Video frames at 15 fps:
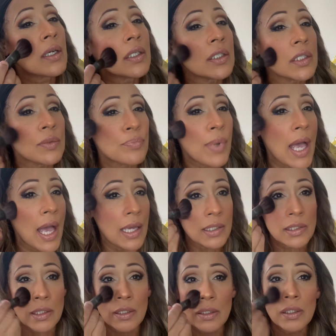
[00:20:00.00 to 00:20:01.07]
just
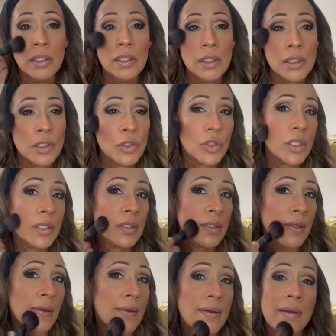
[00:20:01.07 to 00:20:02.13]
pat just
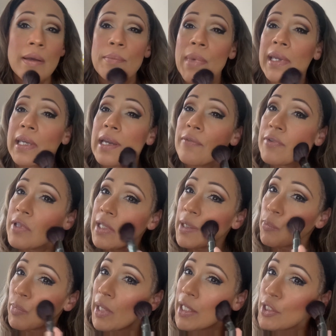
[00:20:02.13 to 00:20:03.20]
to make everything
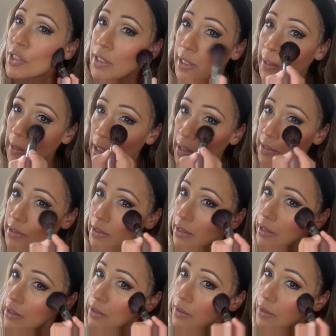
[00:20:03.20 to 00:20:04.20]
blend in nicely.